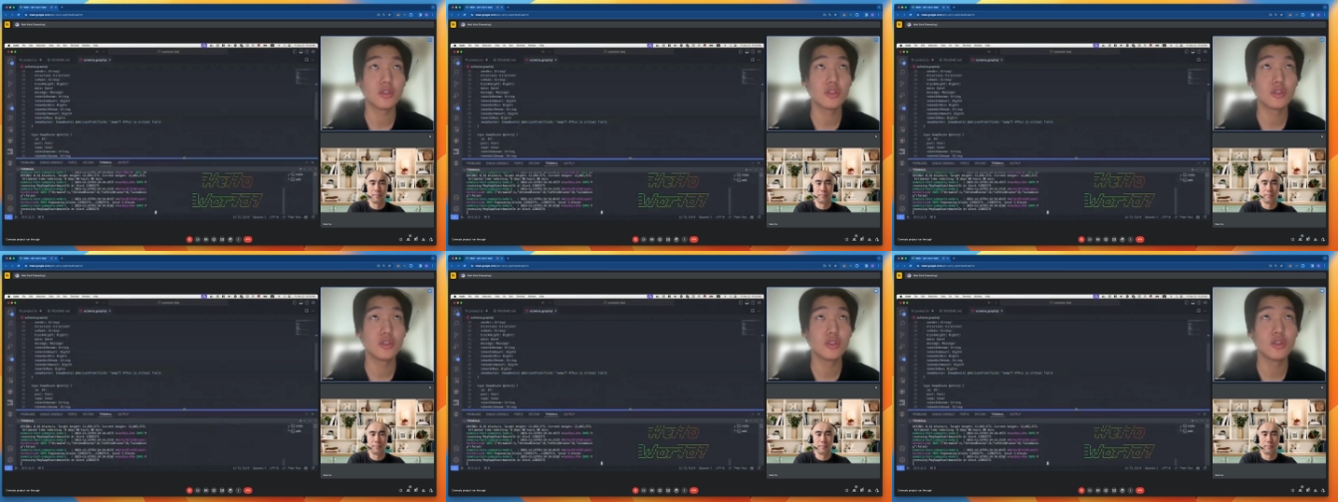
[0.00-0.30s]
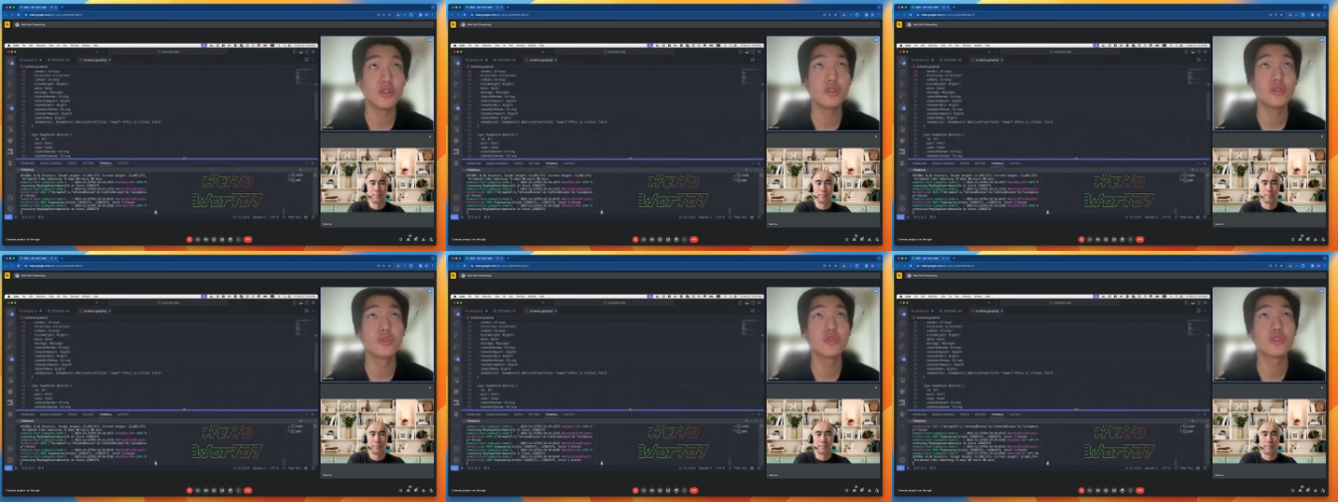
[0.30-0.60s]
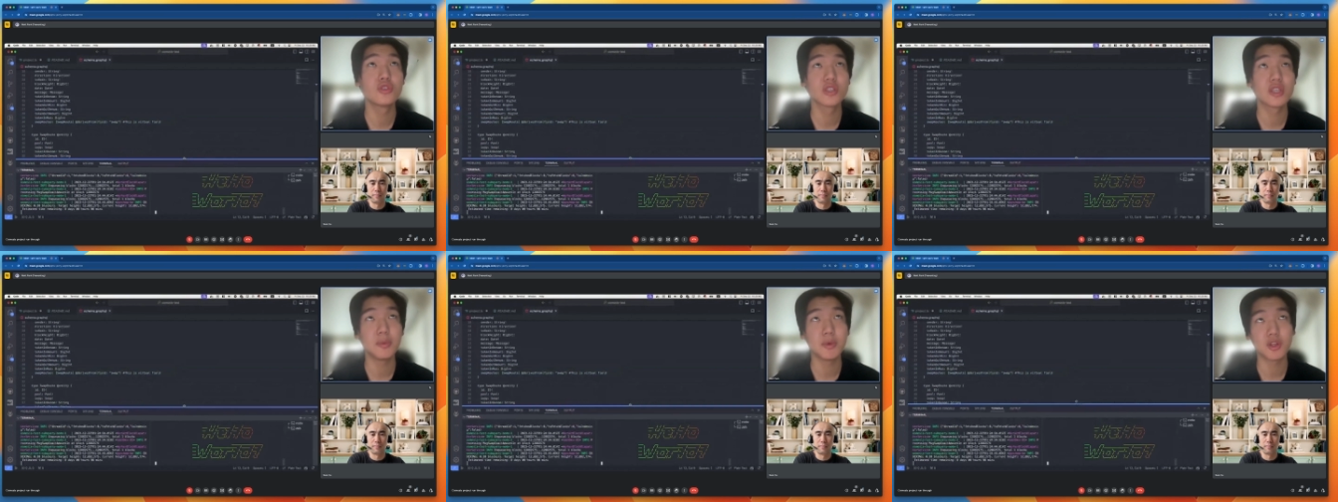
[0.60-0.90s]

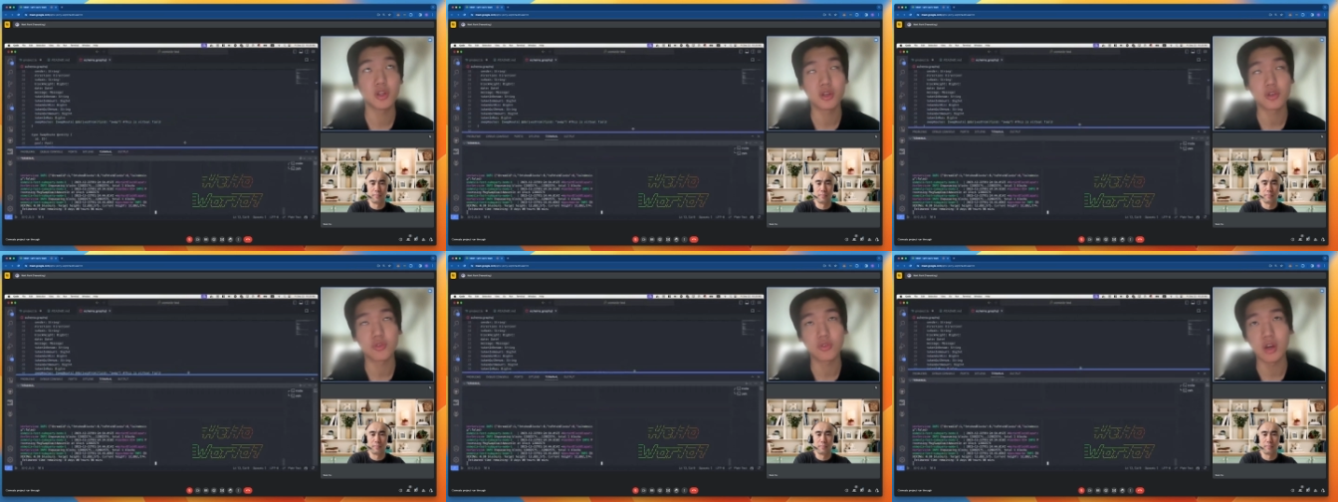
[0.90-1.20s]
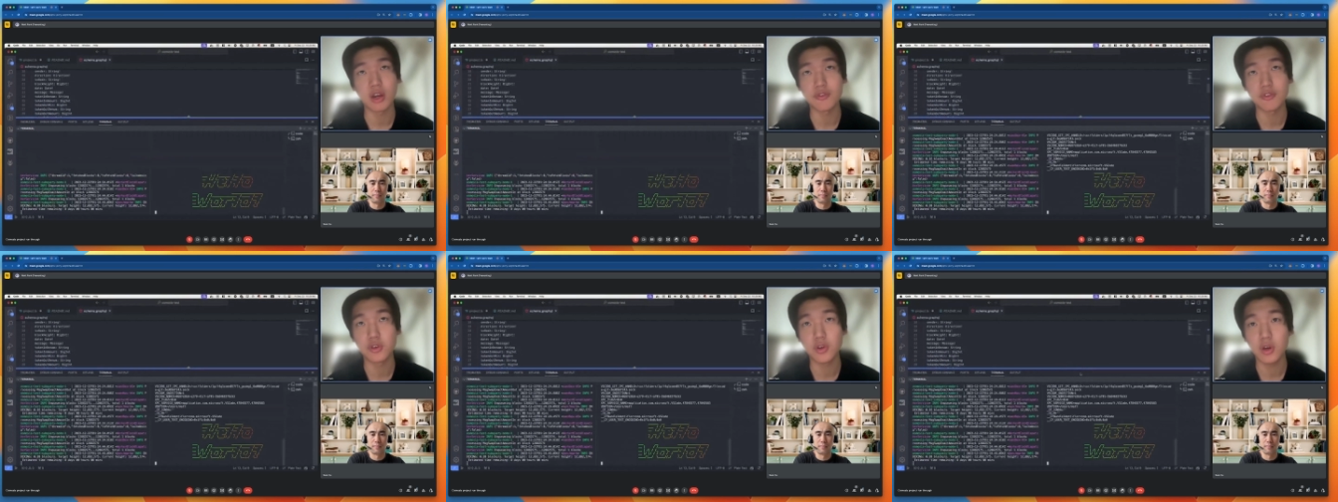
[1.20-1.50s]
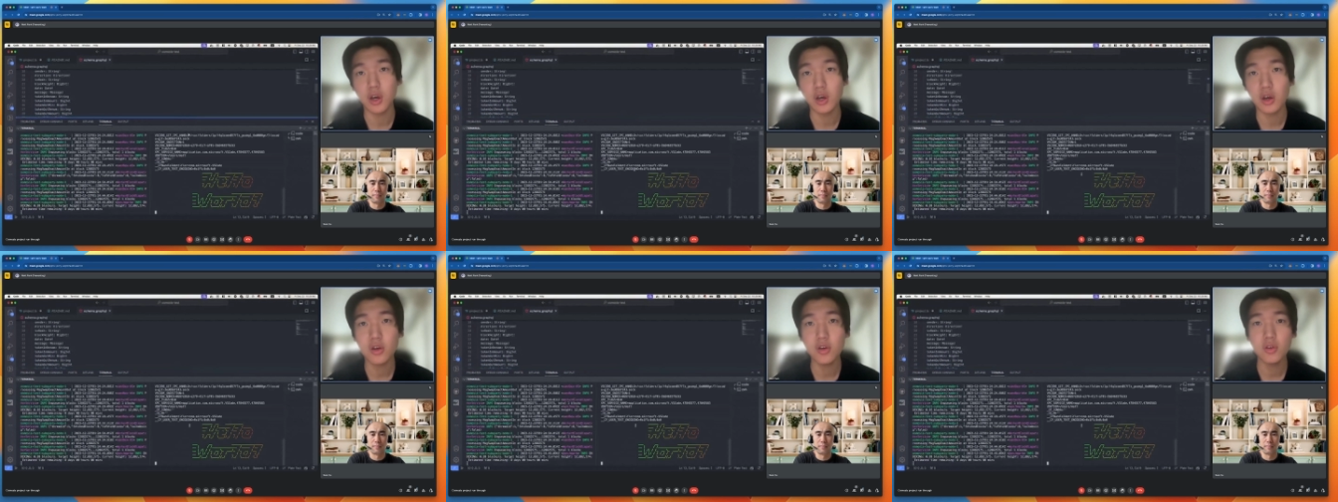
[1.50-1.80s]

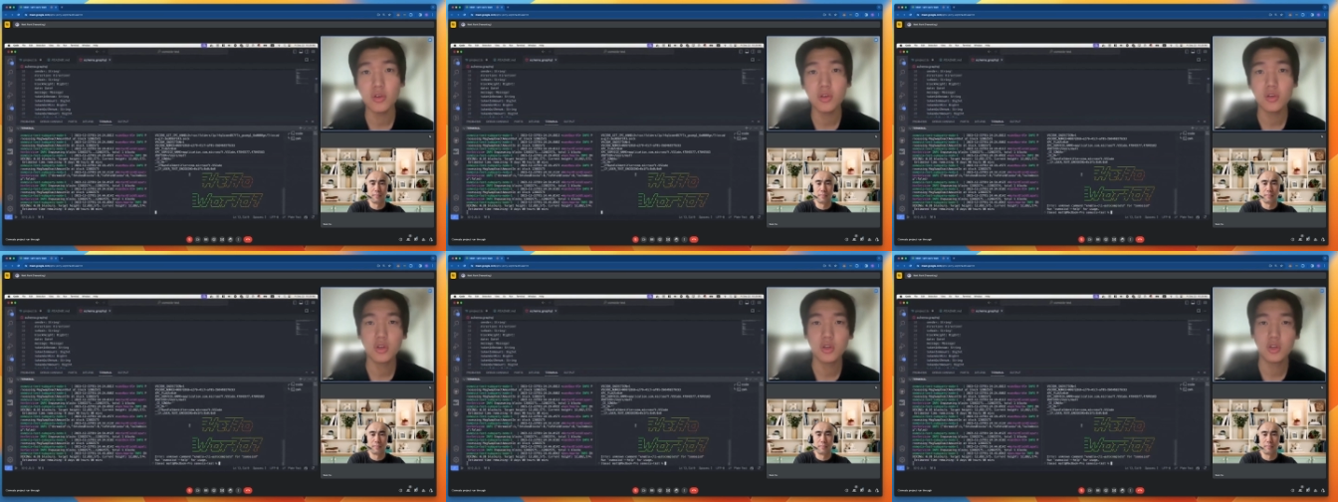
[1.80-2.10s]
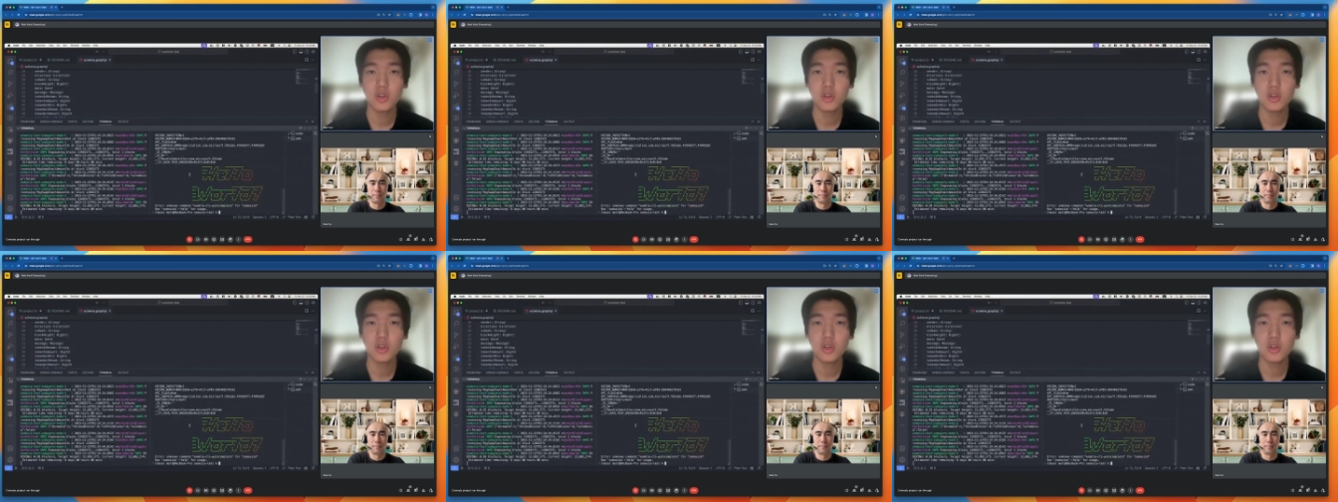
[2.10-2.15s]
schema.graphql,